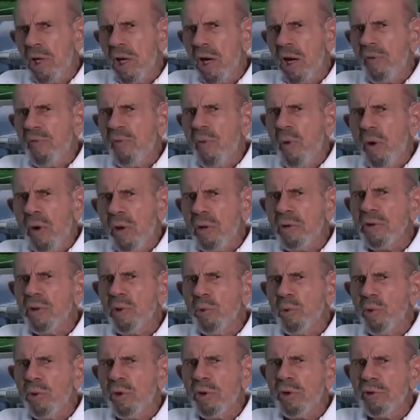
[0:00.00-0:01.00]
of all the
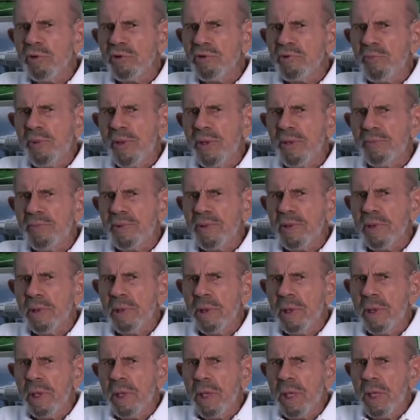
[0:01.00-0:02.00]
world's people.
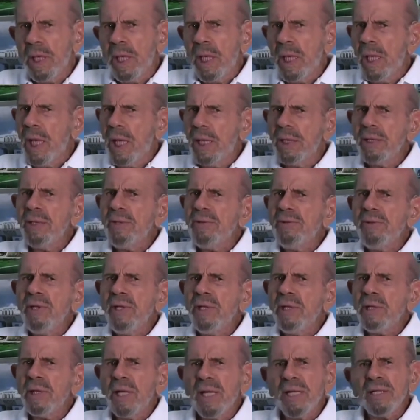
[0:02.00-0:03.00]

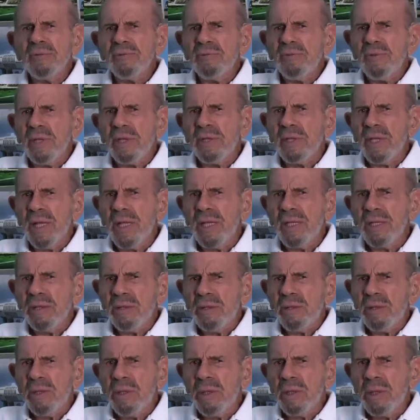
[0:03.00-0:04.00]
Anything less than
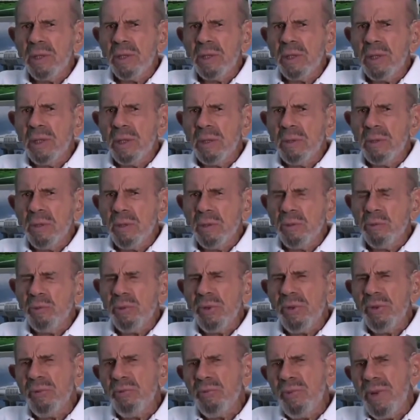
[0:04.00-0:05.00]
that will
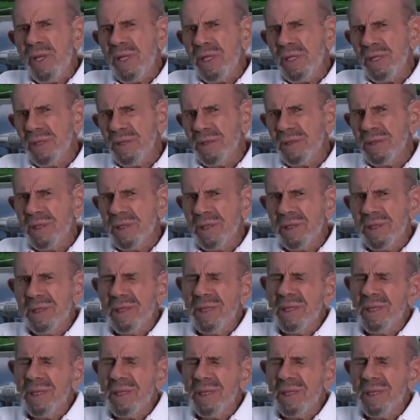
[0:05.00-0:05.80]
remain